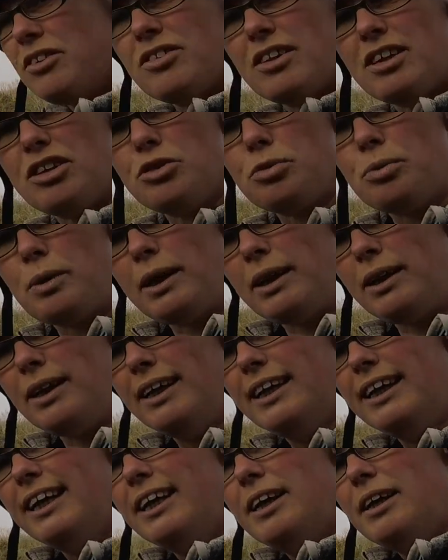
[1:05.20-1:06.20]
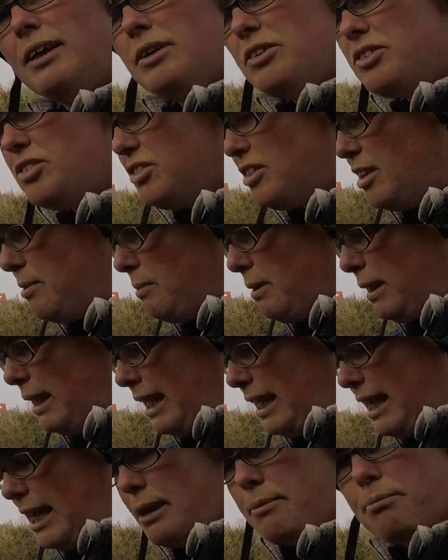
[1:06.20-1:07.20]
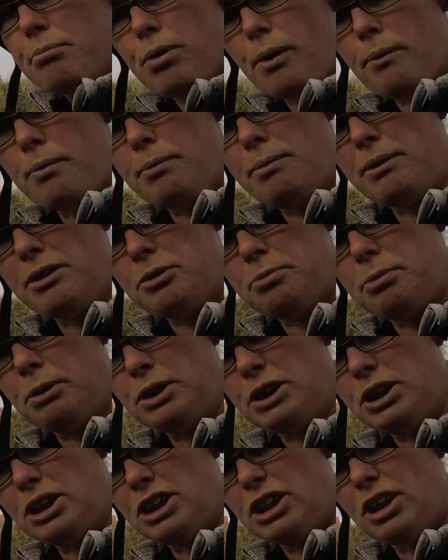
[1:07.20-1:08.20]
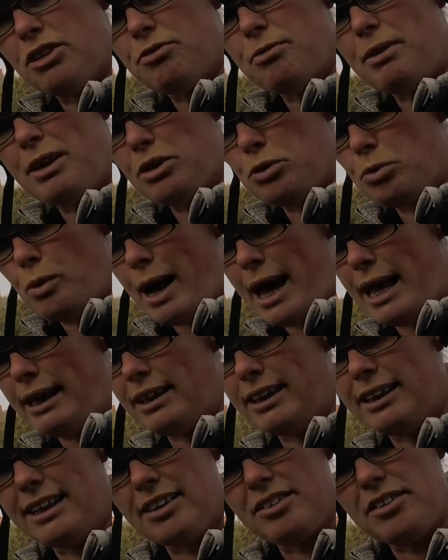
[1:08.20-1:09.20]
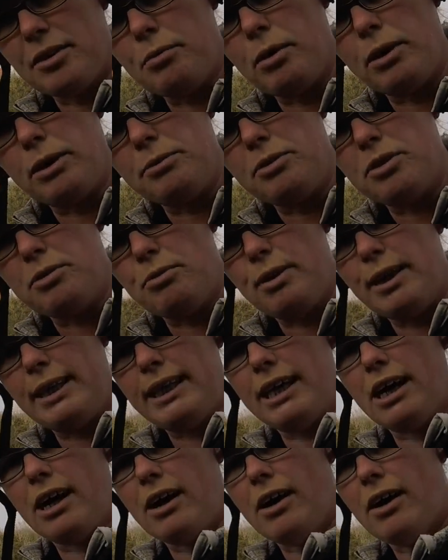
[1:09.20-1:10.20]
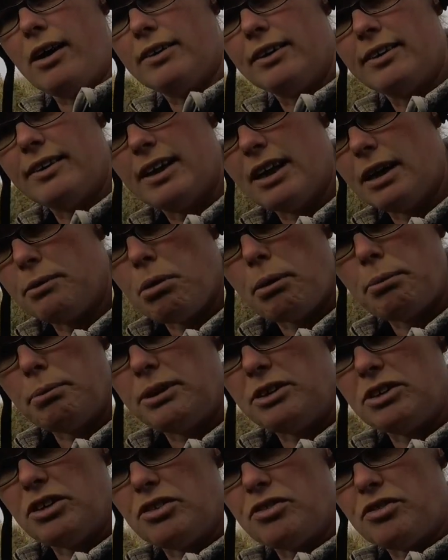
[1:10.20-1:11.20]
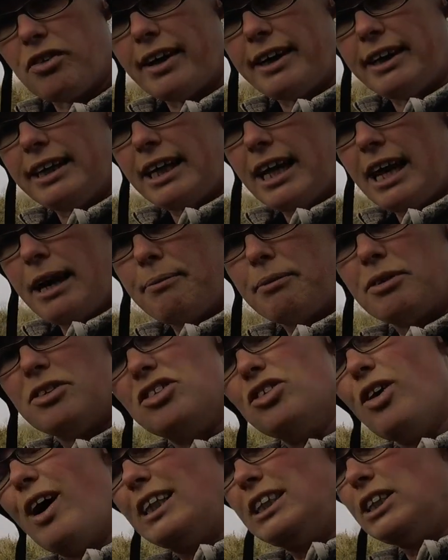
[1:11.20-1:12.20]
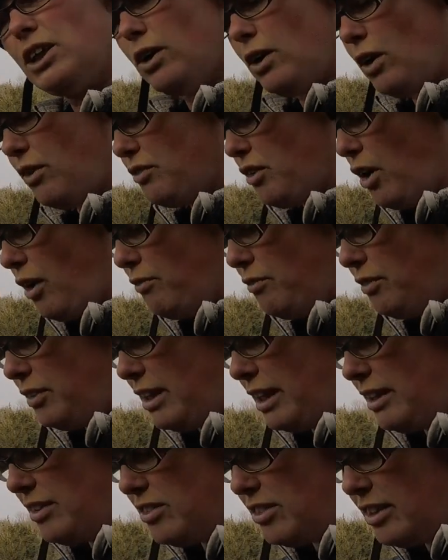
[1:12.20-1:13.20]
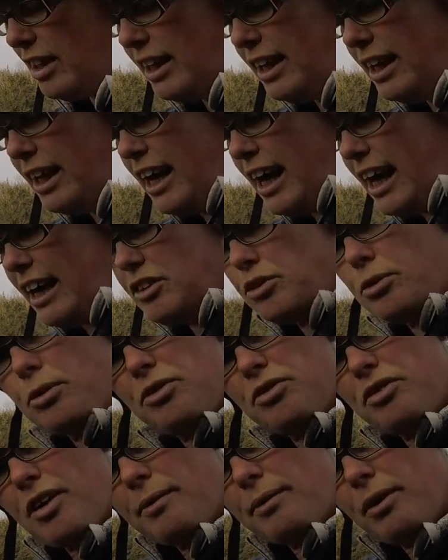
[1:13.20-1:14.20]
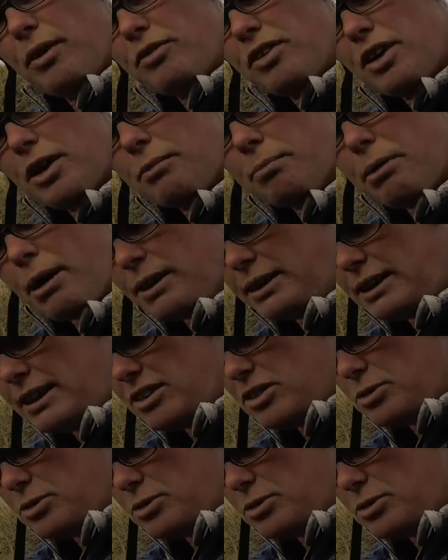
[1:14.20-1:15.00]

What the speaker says: this will stimulate him probably to push and shove me as well, unless I walloped him really hard, and then I'd probably just frighten him because he's not actually got a lot of confidence. And I thought we find a lot of young ponies,